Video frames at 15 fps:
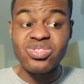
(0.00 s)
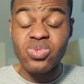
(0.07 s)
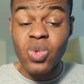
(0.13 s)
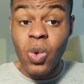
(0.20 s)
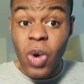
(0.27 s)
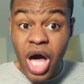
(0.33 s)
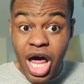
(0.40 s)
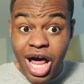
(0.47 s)

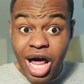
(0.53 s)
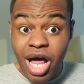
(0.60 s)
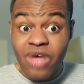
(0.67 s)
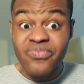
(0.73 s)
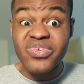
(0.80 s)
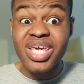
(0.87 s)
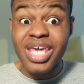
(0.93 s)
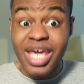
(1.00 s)

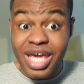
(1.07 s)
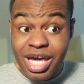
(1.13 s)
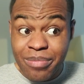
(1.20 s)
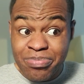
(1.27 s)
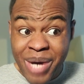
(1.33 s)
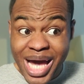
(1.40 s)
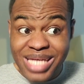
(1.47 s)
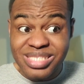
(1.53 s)
12
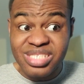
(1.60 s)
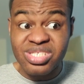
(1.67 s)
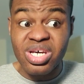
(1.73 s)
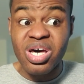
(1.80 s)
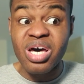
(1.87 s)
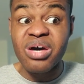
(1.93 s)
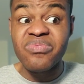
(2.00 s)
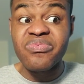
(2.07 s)
gigabytes
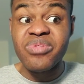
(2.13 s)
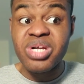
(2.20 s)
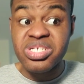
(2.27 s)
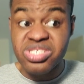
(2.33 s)
of